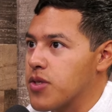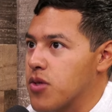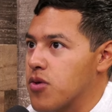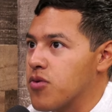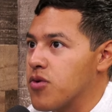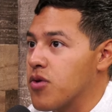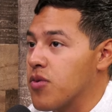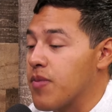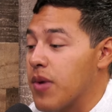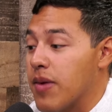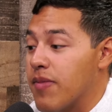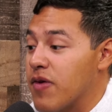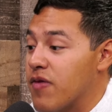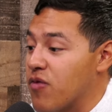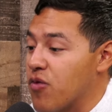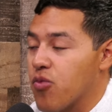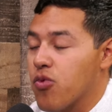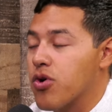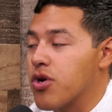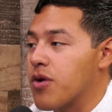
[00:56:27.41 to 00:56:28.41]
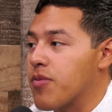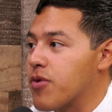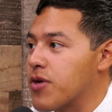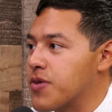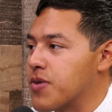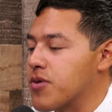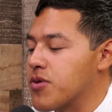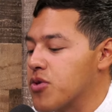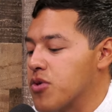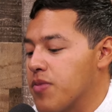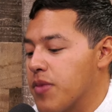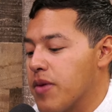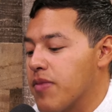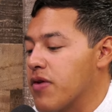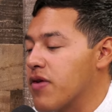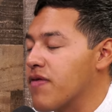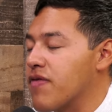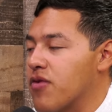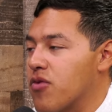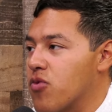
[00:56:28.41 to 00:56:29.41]
So, you know, maybe if we weren't in a presidential,
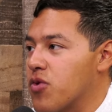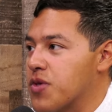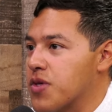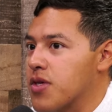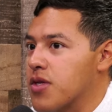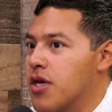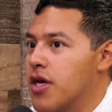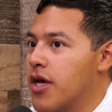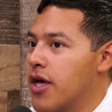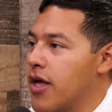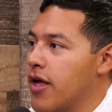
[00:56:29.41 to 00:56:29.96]
maybe if there wasn't,